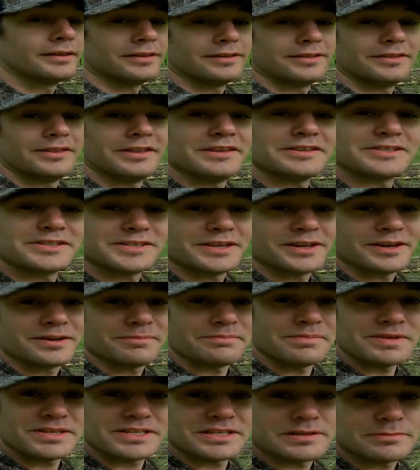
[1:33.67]
This
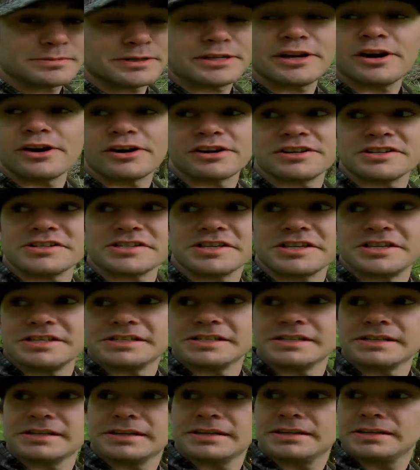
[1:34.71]
Mississippi turkey
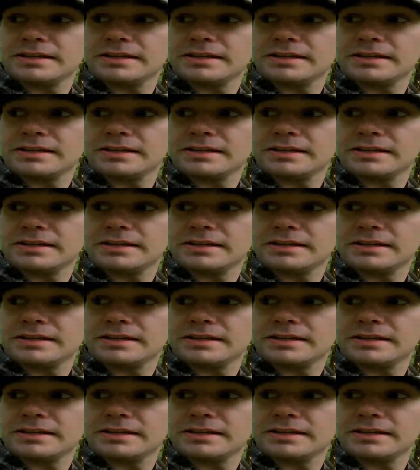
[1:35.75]
season